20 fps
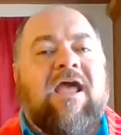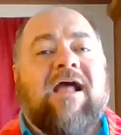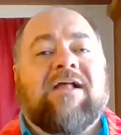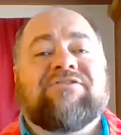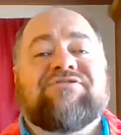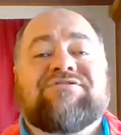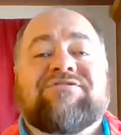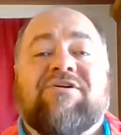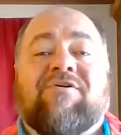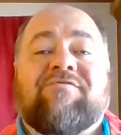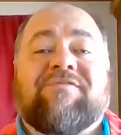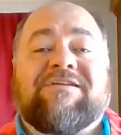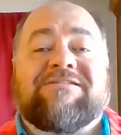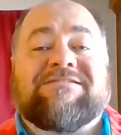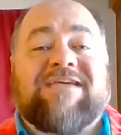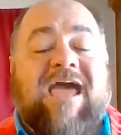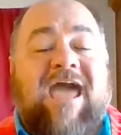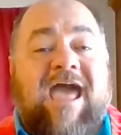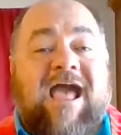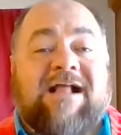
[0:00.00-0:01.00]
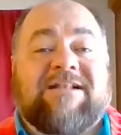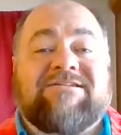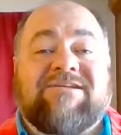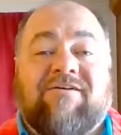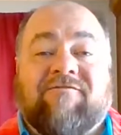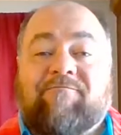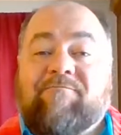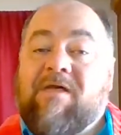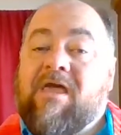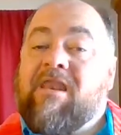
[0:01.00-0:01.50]
And so, this act
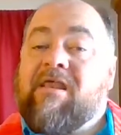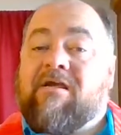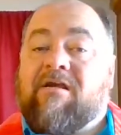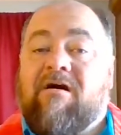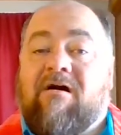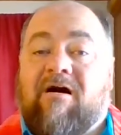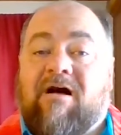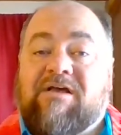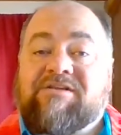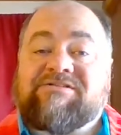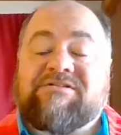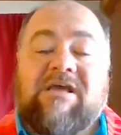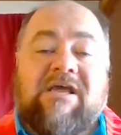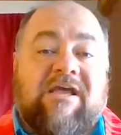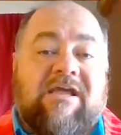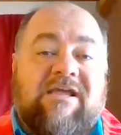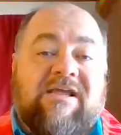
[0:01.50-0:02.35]
of Pentecost